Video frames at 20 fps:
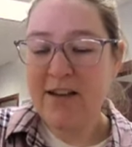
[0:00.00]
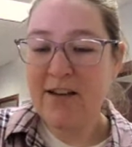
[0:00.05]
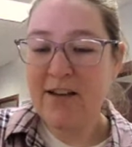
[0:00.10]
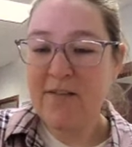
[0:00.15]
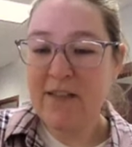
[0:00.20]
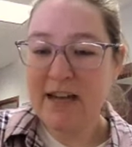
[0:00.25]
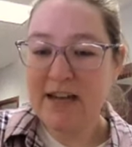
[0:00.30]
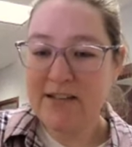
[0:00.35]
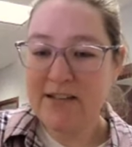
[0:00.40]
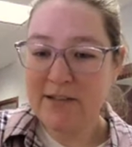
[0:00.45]

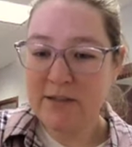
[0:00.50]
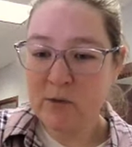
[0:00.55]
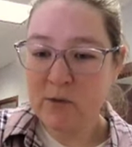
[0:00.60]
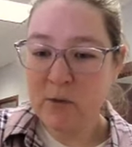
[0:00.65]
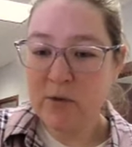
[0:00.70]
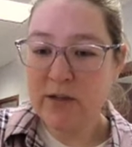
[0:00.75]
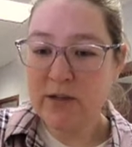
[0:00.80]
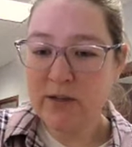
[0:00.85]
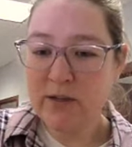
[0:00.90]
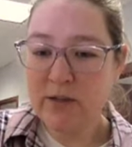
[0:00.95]
of that
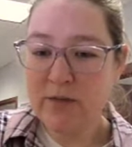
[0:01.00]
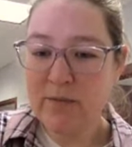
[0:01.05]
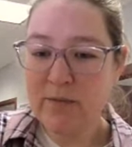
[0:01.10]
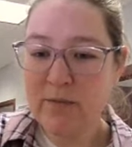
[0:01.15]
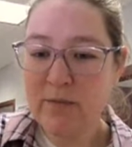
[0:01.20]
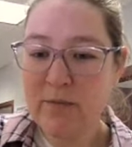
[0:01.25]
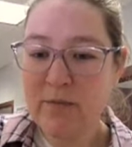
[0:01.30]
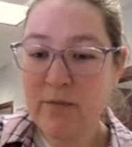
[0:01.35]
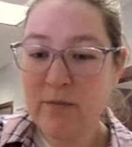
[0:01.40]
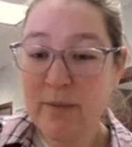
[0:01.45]
soil
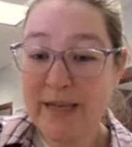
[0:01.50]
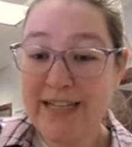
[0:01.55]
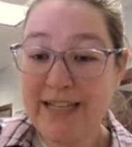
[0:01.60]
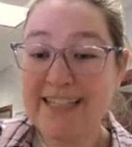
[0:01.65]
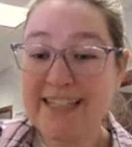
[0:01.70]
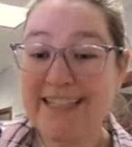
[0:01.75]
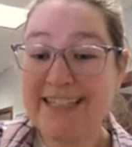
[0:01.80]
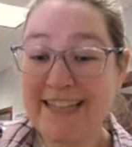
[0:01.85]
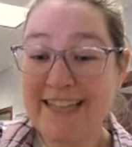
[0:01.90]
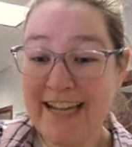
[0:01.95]
be
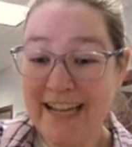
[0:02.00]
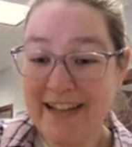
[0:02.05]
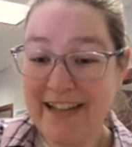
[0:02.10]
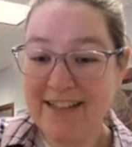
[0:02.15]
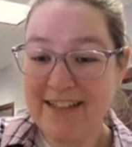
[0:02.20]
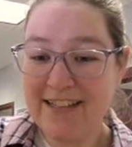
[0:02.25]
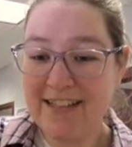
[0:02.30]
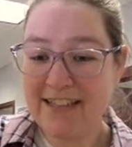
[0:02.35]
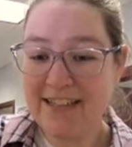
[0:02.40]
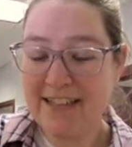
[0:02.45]

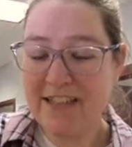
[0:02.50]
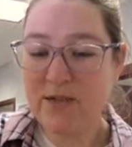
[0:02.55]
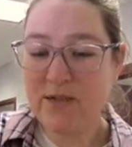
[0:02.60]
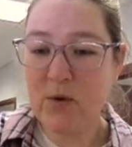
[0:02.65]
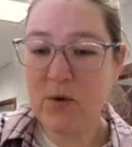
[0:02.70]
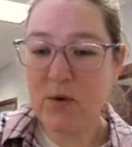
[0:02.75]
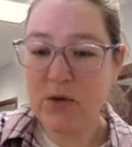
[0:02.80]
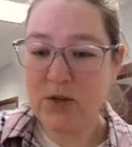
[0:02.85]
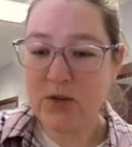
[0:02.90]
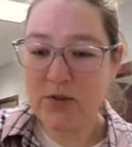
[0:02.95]
sand in
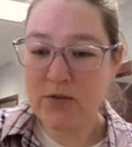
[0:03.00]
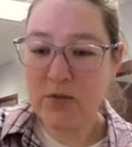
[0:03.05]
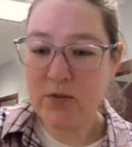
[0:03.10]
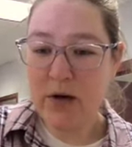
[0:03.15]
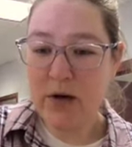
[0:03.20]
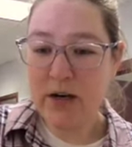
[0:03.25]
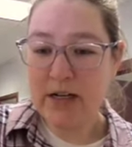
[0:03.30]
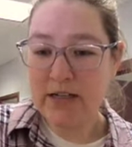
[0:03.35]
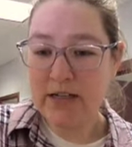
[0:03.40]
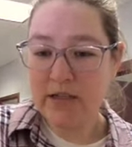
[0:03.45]
order
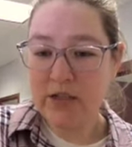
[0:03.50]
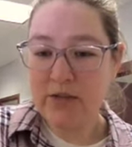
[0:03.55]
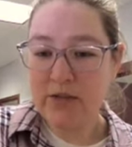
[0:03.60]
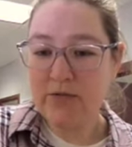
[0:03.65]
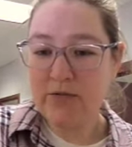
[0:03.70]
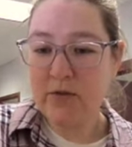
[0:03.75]
for it to